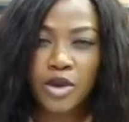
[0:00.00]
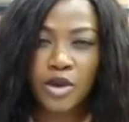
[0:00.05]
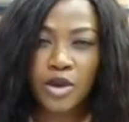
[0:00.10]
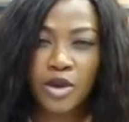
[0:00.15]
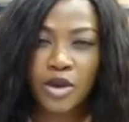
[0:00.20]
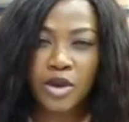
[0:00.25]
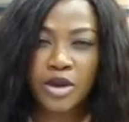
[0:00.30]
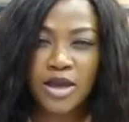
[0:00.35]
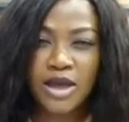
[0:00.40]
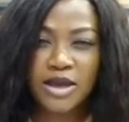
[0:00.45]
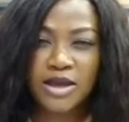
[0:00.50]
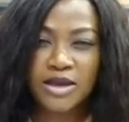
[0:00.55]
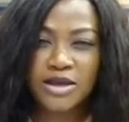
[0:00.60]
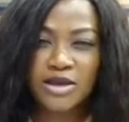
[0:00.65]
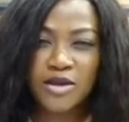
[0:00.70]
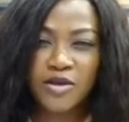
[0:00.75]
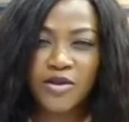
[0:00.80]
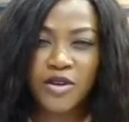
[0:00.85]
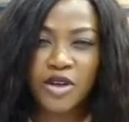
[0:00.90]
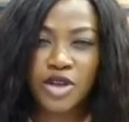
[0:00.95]
So
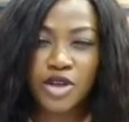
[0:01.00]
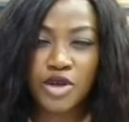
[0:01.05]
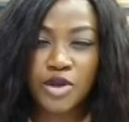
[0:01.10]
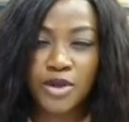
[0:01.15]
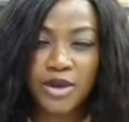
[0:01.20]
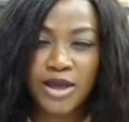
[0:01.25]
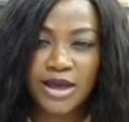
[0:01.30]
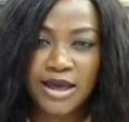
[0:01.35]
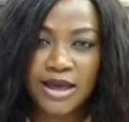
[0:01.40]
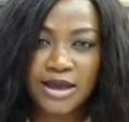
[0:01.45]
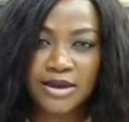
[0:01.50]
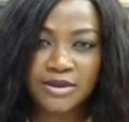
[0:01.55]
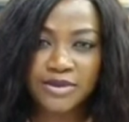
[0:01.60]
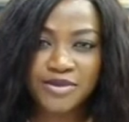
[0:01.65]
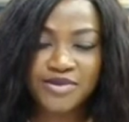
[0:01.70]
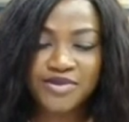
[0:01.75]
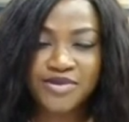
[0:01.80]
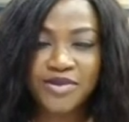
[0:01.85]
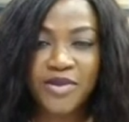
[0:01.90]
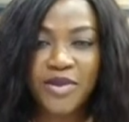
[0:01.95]
for the
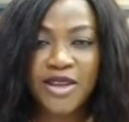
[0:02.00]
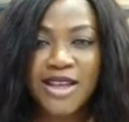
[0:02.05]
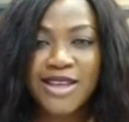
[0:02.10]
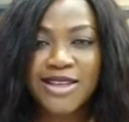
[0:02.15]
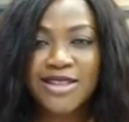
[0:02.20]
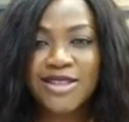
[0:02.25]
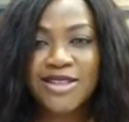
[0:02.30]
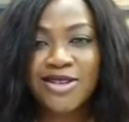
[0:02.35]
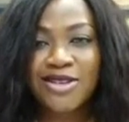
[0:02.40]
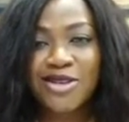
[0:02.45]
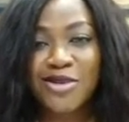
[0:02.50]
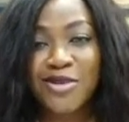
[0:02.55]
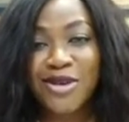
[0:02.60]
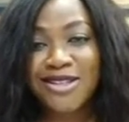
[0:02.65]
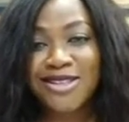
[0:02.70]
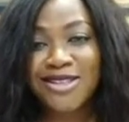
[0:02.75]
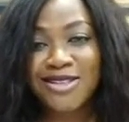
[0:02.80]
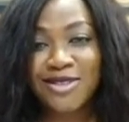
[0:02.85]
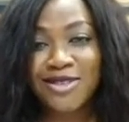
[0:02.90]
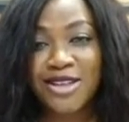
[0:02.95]
UK, so
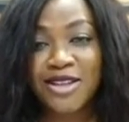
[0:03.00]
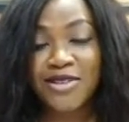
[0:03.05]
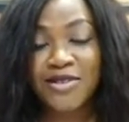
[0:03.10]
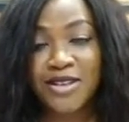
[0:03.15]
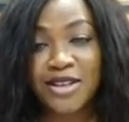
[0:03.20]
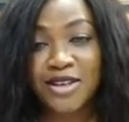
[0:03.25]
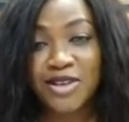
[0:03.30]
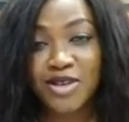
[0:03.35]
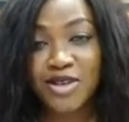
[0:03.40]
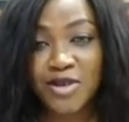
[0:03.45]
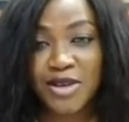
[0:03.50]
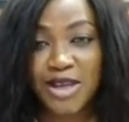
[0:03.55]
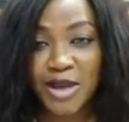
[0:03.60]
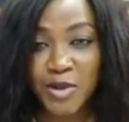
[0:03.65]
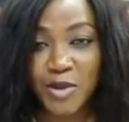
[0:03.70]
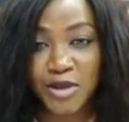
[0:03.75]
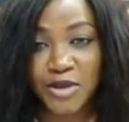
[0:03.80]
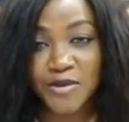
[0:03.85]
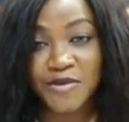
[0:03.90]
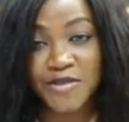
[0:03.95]
you want to live in the
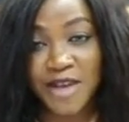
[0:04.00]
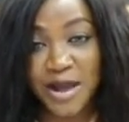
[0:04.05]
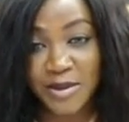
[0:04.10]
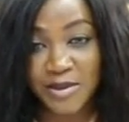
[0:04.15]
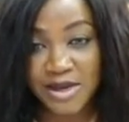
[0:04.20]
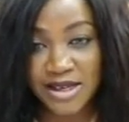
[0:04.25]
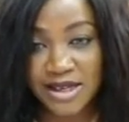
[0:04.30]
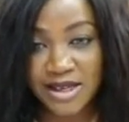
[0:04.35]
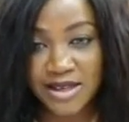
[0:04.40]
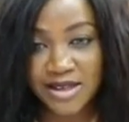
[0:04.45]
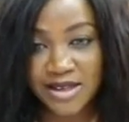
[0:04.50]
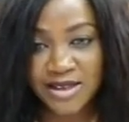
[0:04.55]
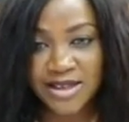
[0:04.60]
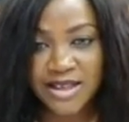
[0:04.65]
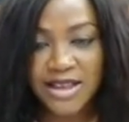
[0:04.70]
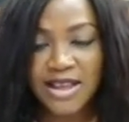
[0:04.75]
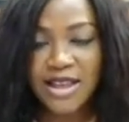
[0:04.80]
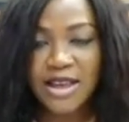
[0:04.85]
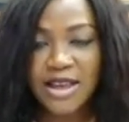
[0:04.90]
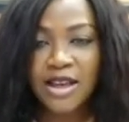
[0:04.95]
UK with your family.
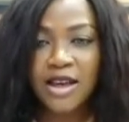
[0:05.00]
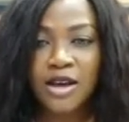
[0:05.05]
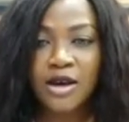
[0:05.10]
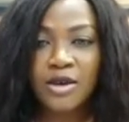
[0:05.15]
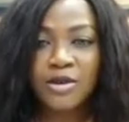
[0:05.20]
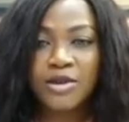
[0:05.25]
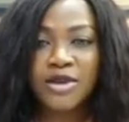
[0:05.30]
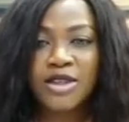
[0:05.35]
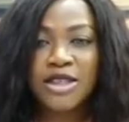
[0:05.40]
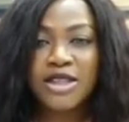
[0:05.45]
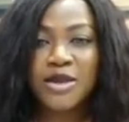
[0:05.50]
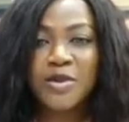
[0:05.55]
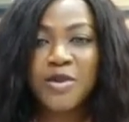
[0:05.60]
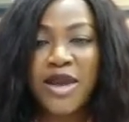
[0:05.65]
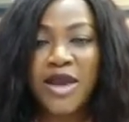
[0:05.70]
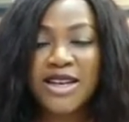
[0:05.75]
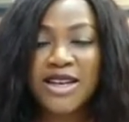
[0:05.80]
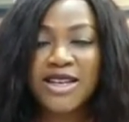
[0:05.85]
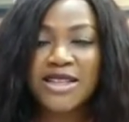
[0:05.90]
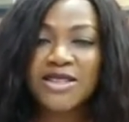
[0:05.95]
The
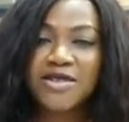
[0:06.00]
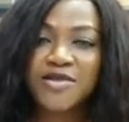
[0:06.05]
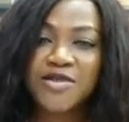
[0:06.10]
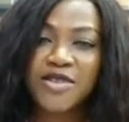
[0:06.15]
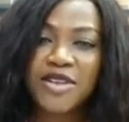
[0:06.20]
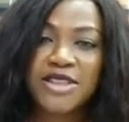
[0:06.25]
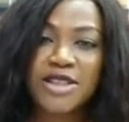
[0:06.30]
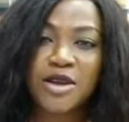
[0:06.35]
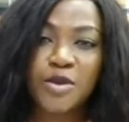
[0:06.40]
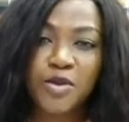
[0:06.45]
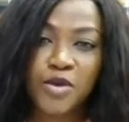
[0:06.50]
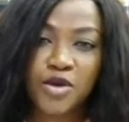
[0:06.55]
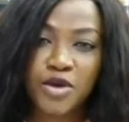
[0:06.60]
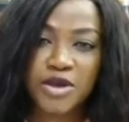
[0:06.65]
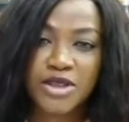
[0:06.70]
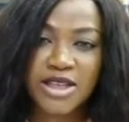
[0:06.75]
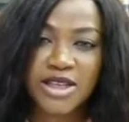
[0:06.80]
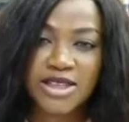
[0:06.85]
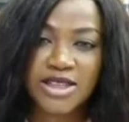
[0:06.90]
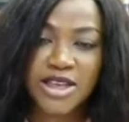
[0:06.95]
dependence visa
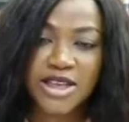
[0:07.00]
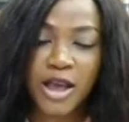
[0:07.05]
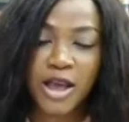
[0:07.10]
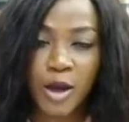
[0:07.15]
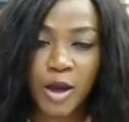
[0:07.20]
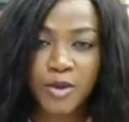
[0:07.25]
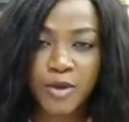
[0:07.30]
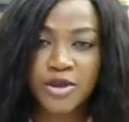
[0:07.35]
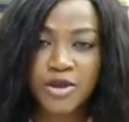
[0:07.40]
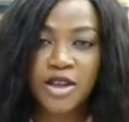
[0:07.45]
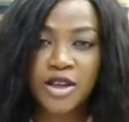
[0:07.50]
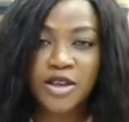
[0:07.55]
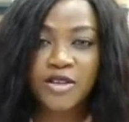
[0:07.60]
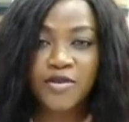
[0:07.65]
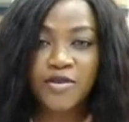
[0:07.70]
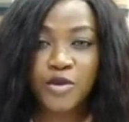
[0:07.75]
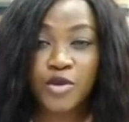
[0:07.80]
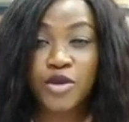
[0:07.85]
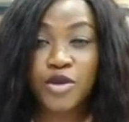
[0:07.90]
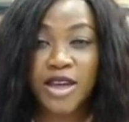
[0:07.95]
process helps
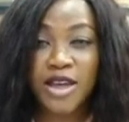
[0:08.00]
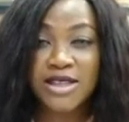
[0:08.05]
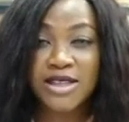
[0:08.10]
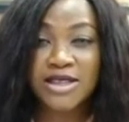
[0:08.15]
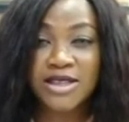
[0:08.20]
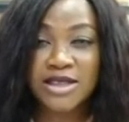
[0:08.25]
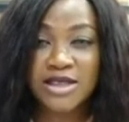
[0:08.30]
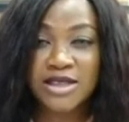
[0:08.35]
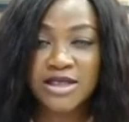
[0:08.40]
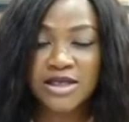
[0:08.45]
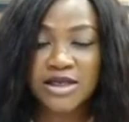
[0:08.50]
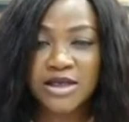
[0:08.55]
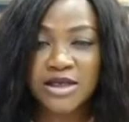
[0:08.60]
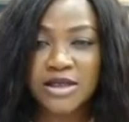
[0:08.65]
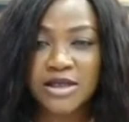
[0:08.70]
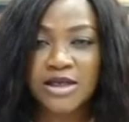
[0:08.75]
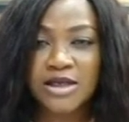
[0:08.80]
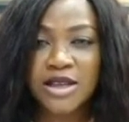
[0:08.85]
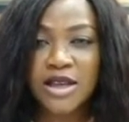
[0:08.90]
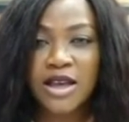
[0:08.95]
UK
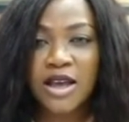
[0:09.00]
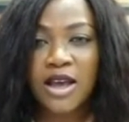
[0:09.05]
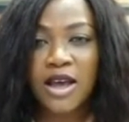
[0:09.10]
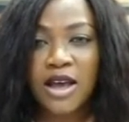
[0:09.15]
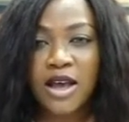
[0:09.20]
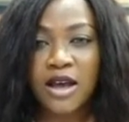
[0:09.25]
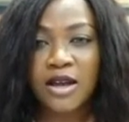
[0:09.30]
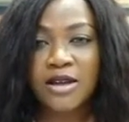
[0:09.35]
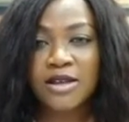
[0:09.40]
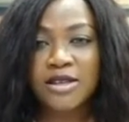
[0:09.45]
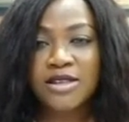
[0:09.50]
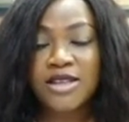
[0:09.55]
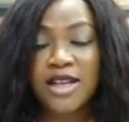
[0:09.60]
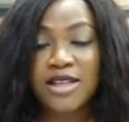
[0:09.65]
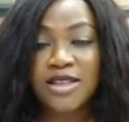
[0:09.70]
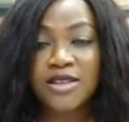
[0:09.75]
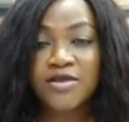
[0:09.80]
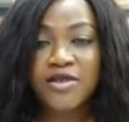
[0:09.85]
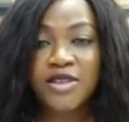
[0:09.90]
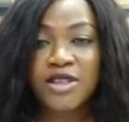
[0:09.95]
citizens and
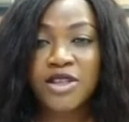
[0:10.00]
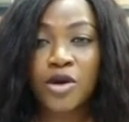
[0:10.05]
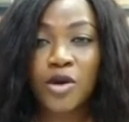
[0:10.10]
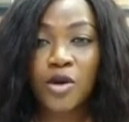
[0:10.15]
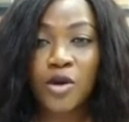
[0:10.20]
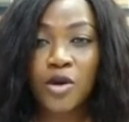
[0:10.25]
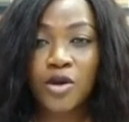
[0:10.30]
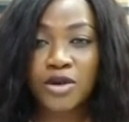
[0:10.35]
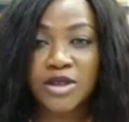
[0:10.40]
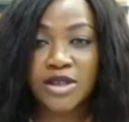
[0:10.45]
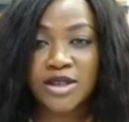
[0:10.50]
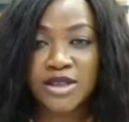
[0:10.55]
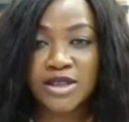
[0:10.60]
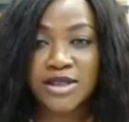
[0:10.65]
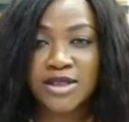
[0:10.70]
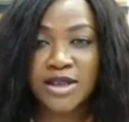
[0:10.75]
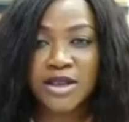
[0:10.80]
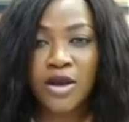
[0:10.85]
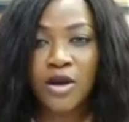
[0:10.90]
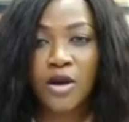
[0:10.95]
certain visa
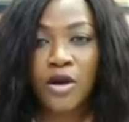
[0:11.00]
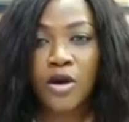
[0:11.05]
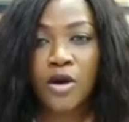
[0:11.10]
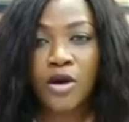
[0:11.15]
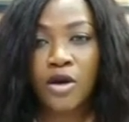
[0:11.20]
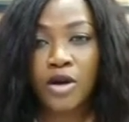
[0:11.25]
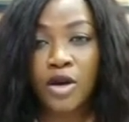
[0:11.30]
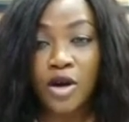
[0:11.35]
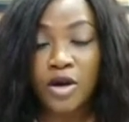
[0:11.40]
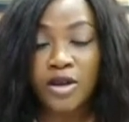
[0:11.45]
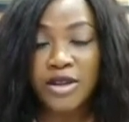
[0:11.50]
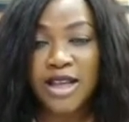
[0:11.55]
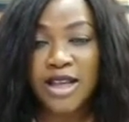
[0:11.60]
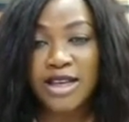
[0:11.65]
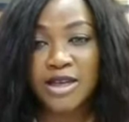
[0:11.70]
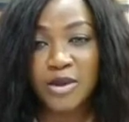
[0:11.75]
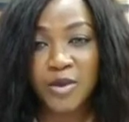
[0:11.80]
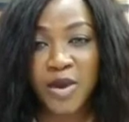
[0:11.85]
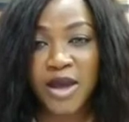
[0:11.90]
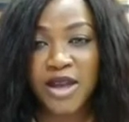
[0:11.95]
holders call
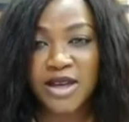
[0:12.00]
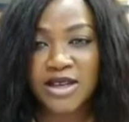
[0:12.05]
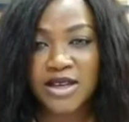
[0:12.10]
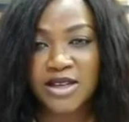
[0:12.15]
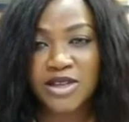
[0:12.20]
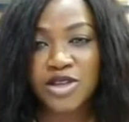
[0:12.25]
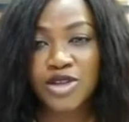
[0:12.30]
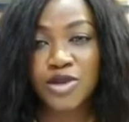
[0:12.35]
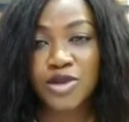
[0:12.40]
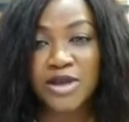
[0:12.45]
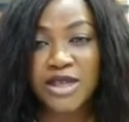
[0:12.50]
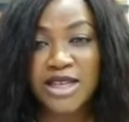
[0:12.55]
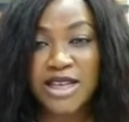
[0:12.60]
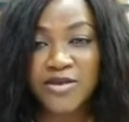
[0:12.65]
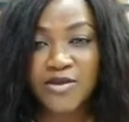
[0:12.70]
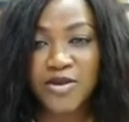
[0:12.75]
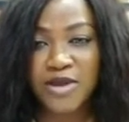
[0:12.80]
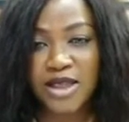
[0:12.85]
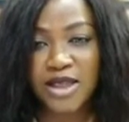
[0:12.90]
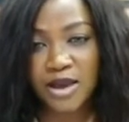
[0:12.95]
their dependents to
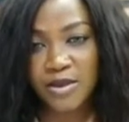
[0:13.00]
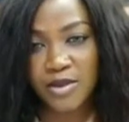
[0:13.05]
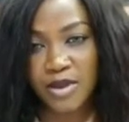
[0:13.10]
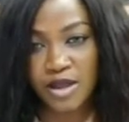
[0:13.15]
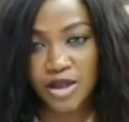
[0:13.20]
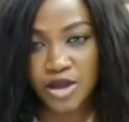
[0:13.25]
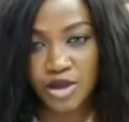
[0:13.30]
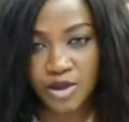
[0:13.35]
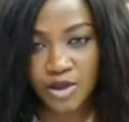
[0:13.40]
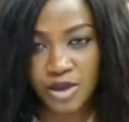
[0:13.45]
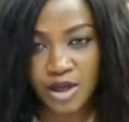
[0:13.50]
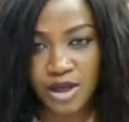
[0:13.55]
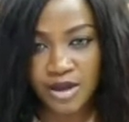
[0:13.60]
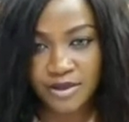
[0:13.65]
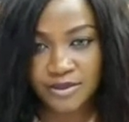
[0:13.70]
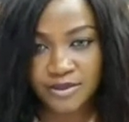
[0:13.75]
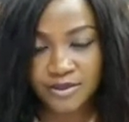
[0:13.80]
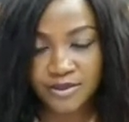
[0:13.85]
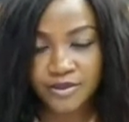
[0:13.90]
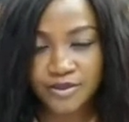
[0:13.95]
live with them in the
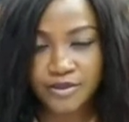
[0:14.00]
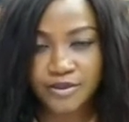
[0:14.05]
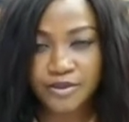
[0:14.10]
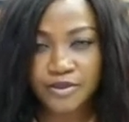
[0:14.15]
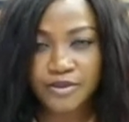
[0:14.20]
UK.